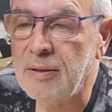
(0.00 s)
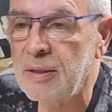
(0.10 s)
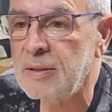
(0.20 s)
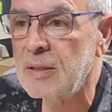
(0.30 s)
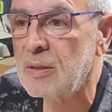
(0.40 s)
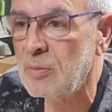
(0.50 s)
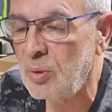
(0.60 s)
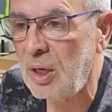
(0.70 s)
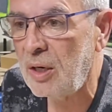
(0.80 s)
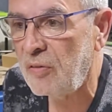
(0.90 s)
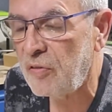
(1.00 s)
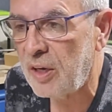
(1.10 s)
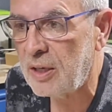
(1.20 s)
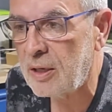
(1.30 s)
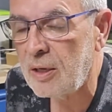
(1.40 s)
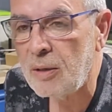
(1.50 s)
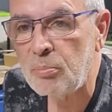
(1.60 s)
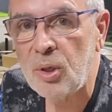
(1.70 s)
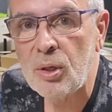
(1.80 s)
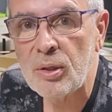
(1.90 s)
This is really fake
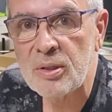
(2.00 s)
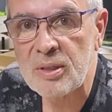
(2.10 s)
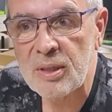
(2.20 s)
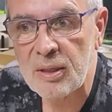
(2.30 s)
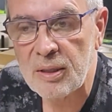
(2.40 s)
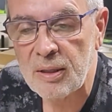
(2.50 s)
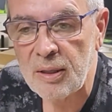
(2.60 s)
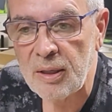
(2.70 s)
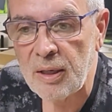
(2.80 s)
because uh,